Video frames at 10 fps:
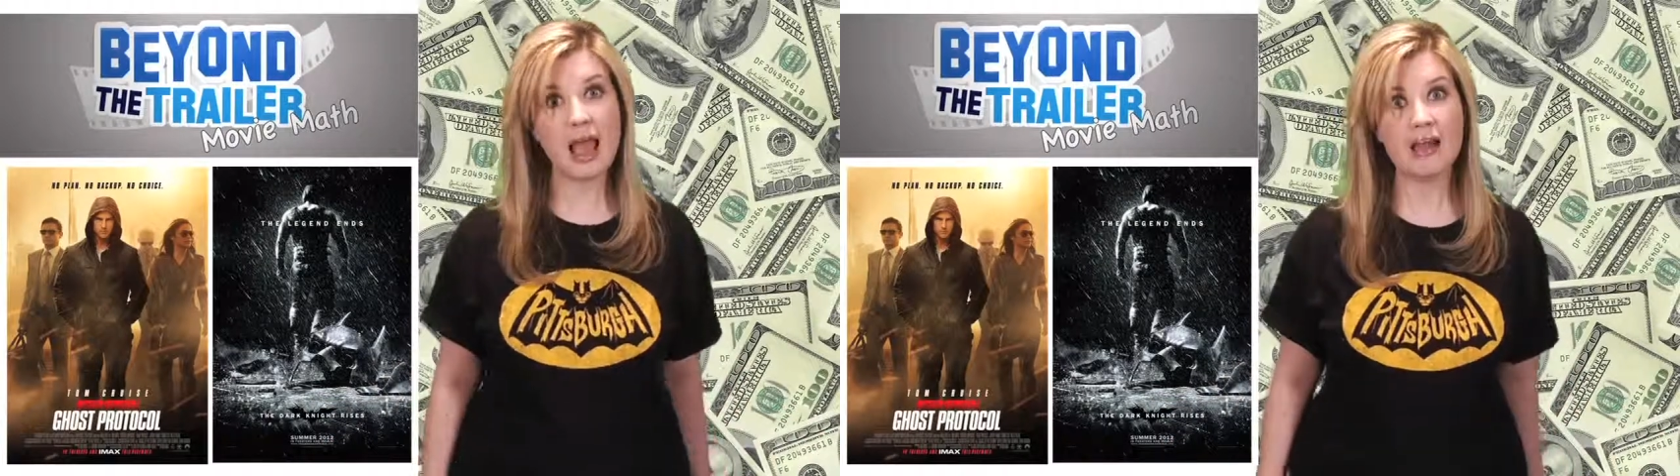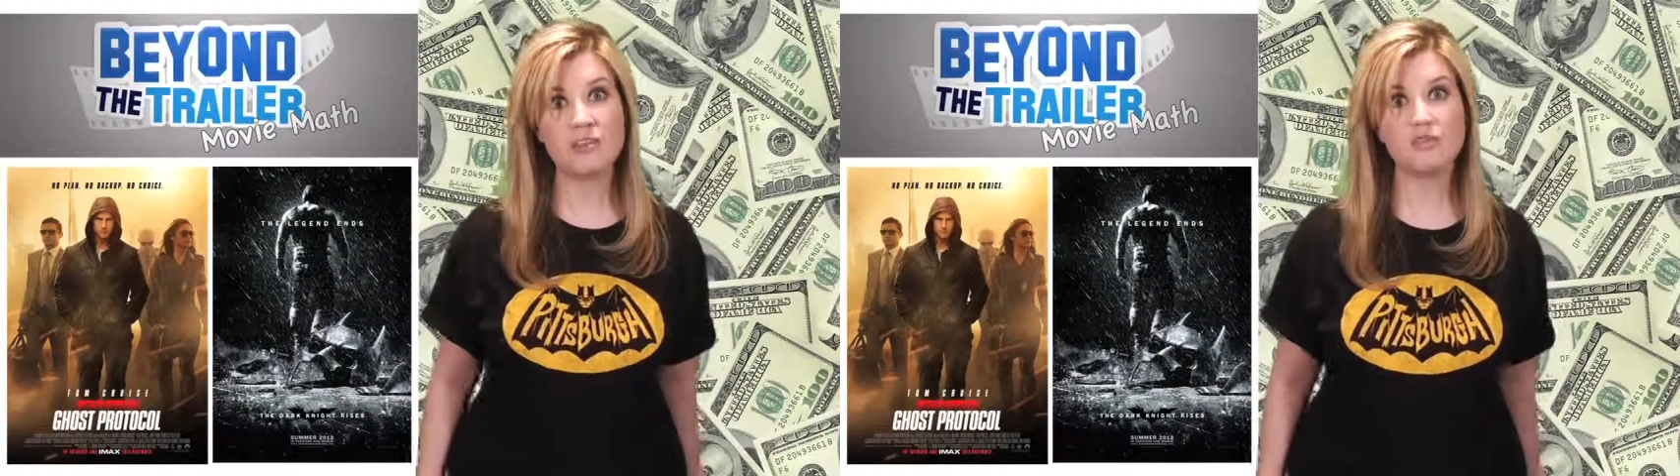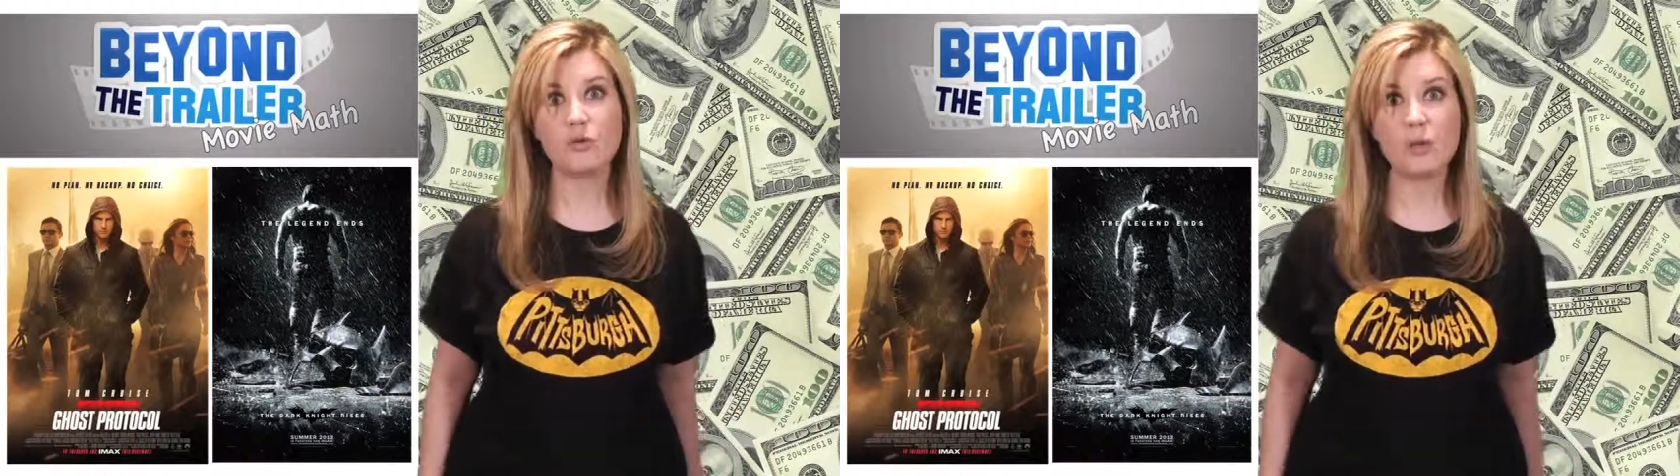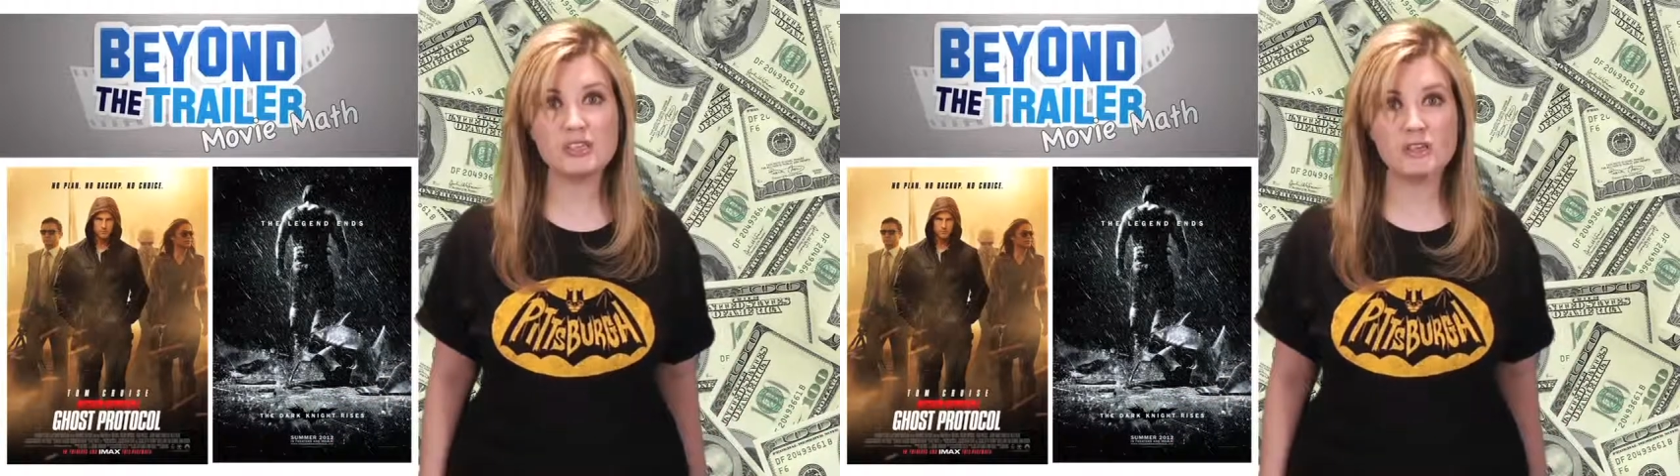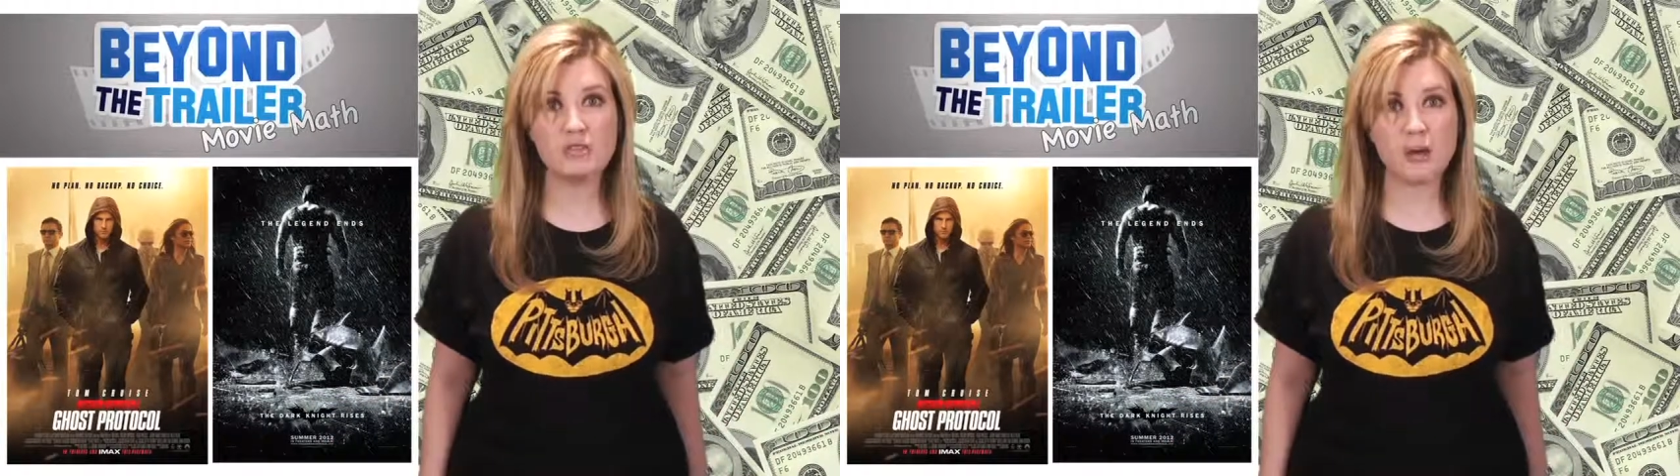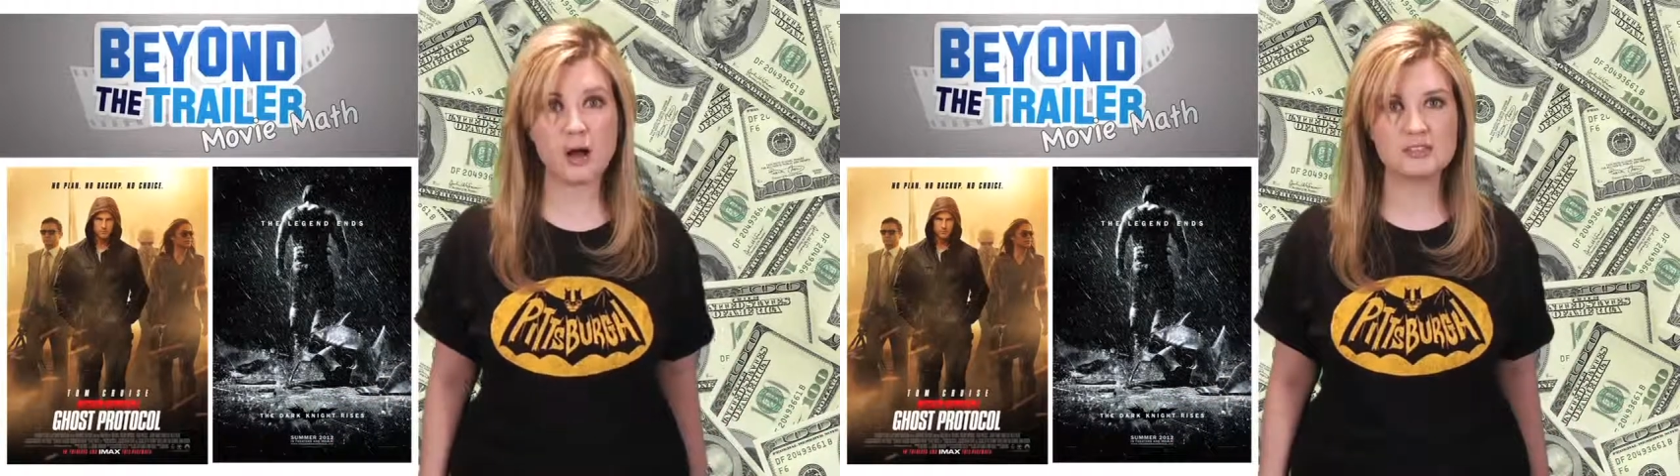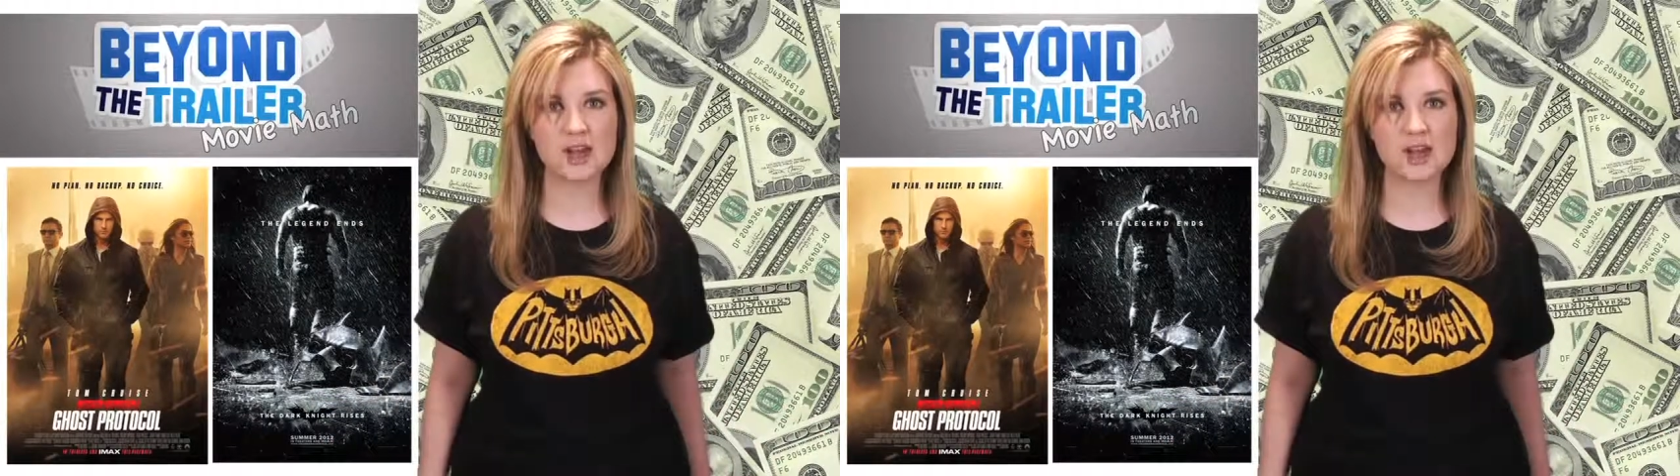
As for the rest of the box